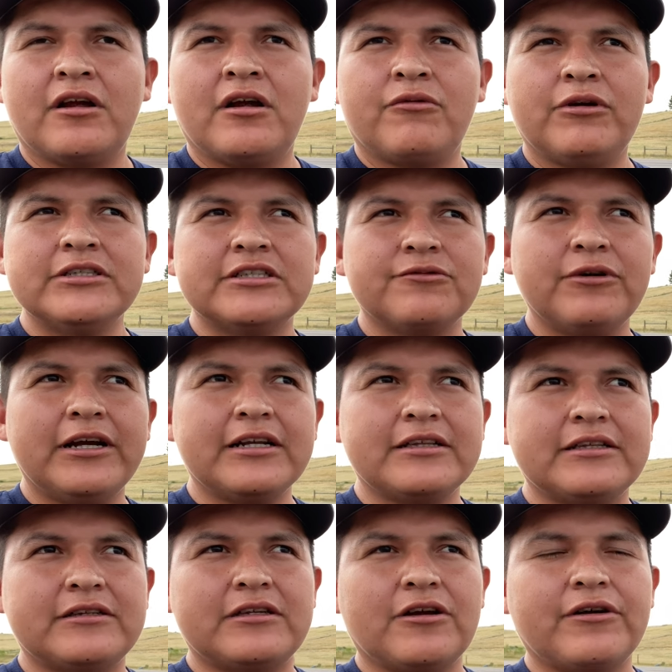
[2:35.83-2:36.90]
resurrect
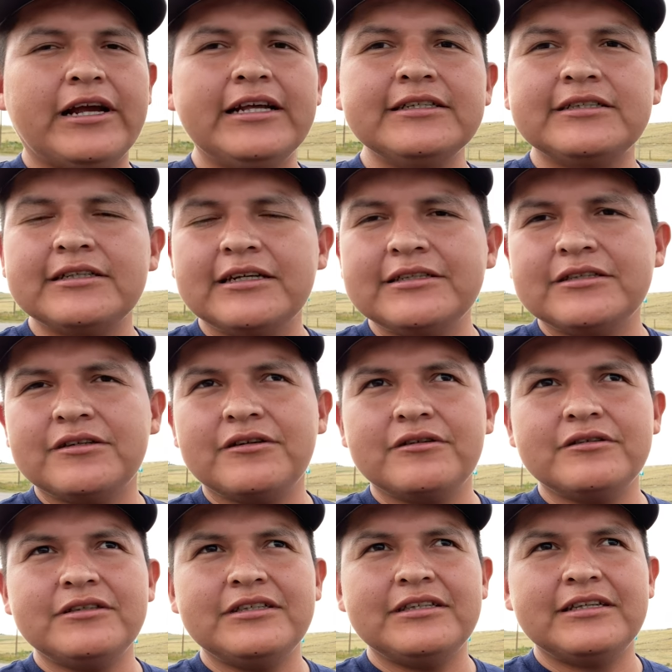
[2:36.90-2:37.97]
their
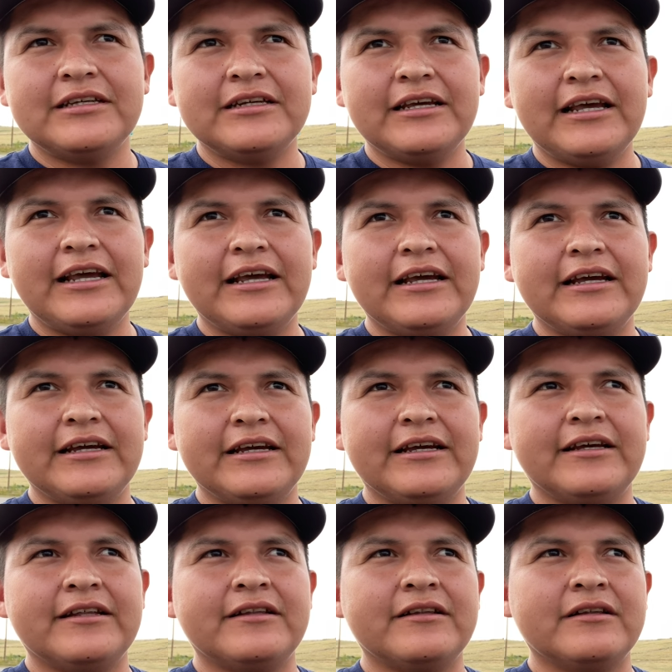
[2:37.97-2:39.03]
ancestors,
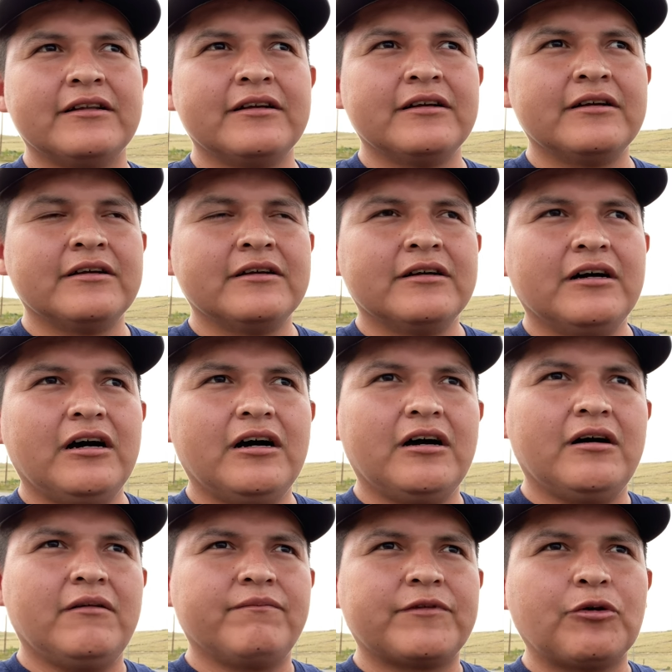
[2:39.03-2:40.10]
and
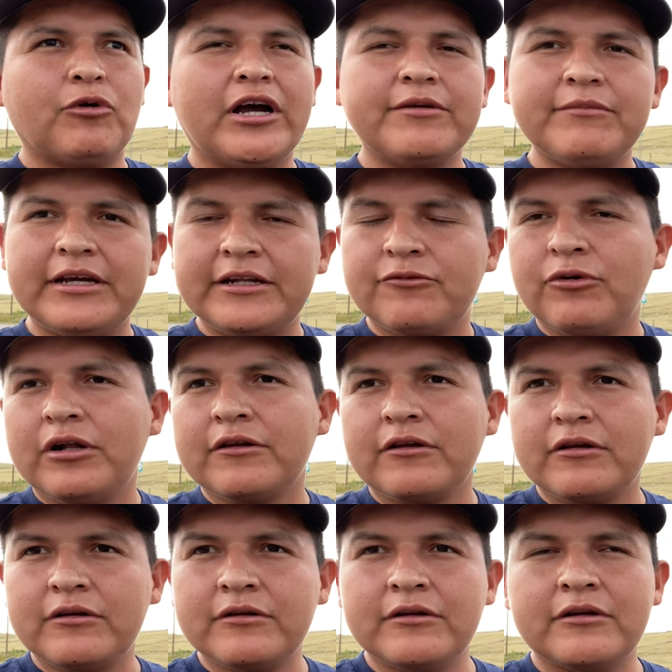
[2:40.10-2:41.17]
um, the white men
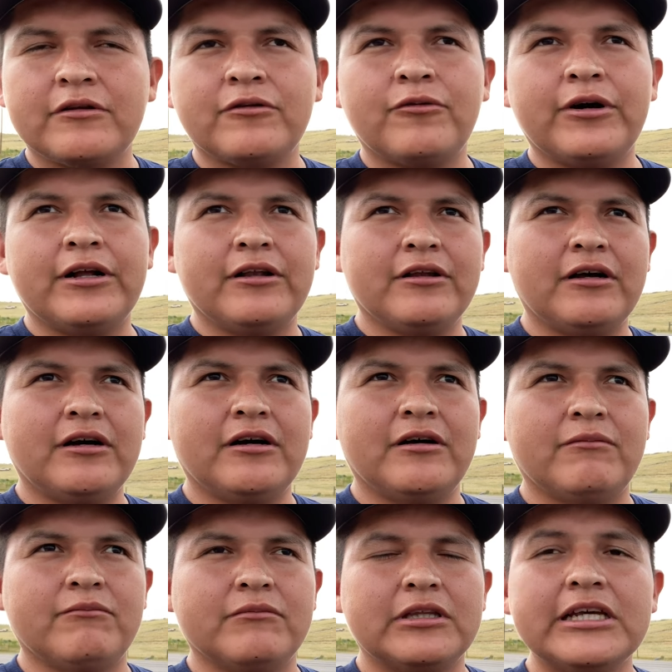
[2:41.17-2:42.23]
will will
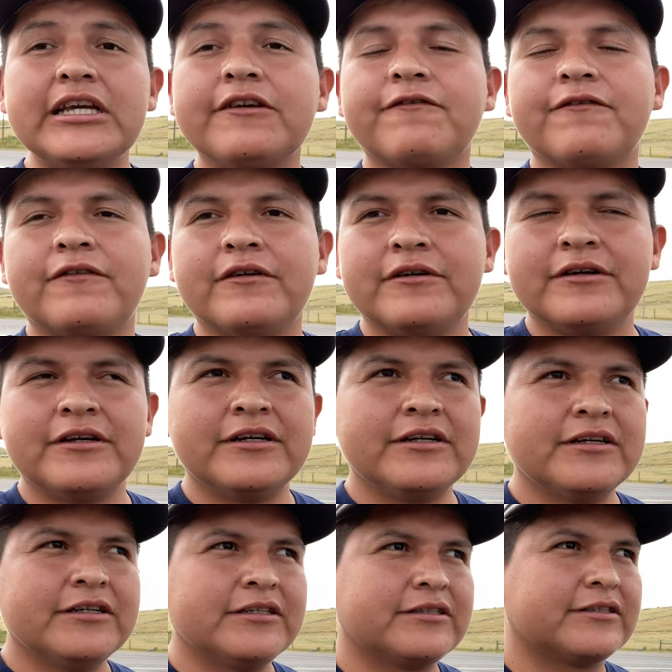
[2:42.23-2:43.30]
um, leave.
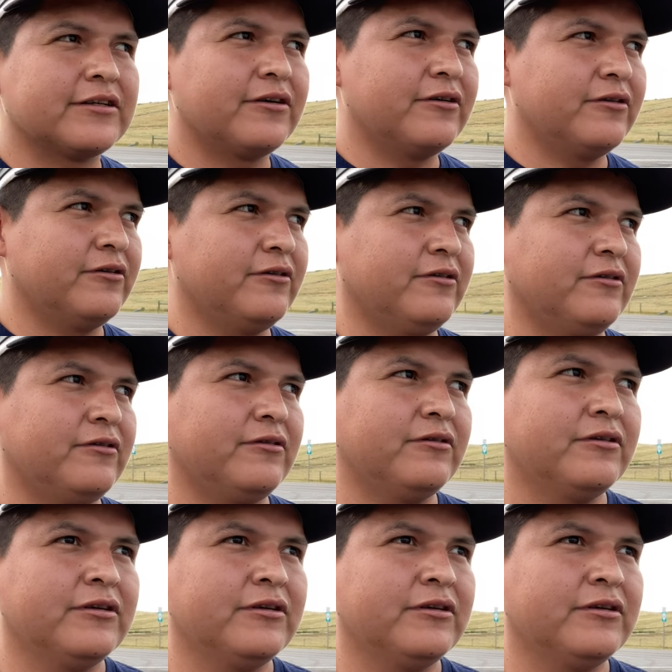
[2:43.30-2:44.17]
So